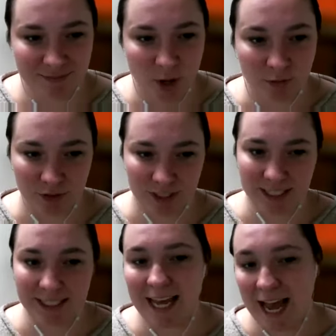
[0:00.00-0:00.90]

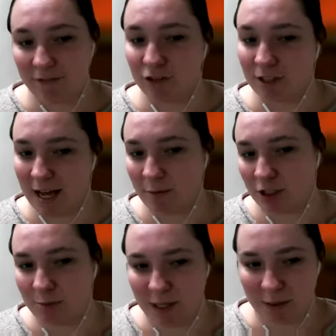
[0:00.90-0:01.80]
hopefully after that we
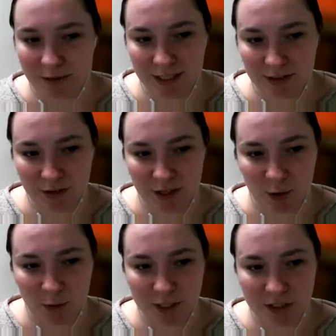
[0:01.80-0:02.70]
should be able to answer a lot
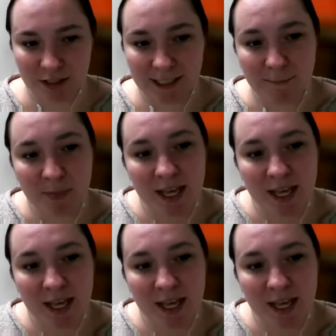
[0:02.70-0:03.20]
more questions.